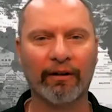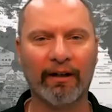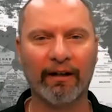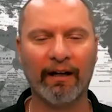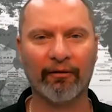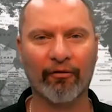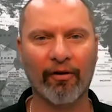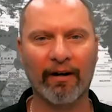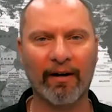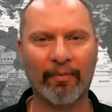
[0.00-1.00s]
You can get
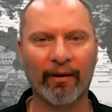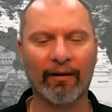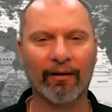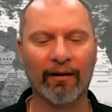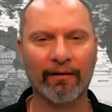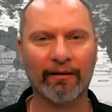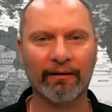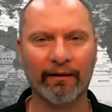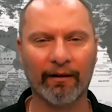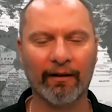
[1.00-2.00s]
right up a lot
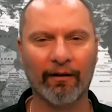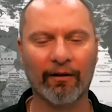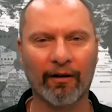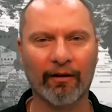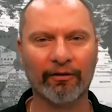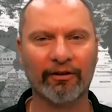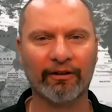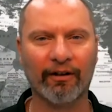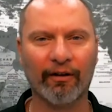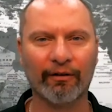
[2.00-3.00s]
closer
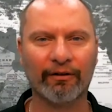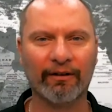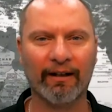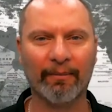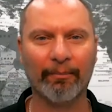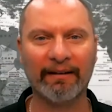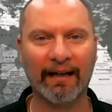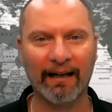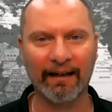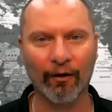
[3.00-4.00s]
to those
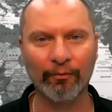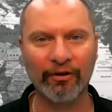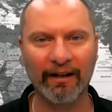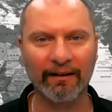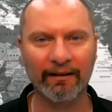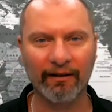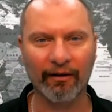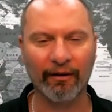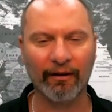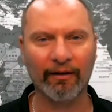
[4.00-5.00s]
metallic objects, the